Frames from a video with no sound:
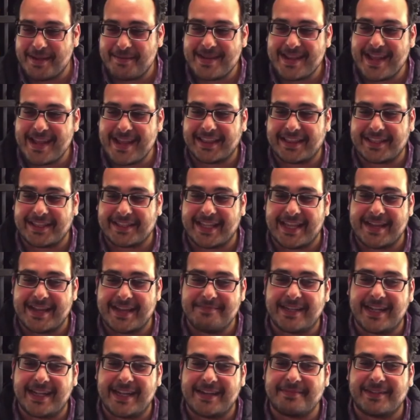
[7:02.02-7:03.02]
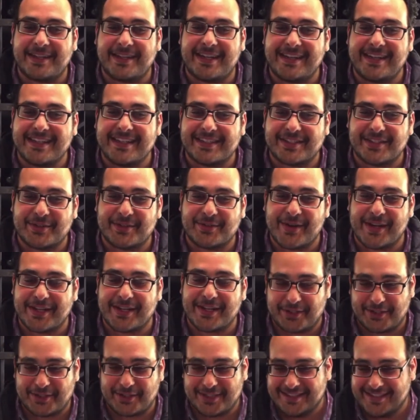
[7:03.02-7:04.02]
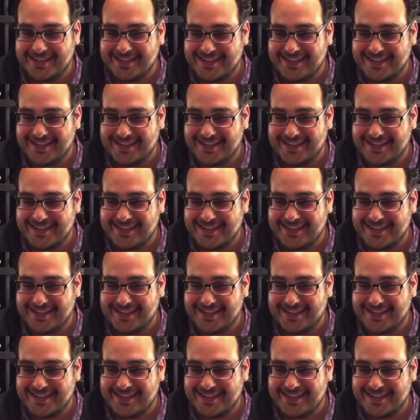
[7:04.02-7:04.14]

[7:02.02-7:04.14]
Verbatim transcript: at the same time, Don is the question.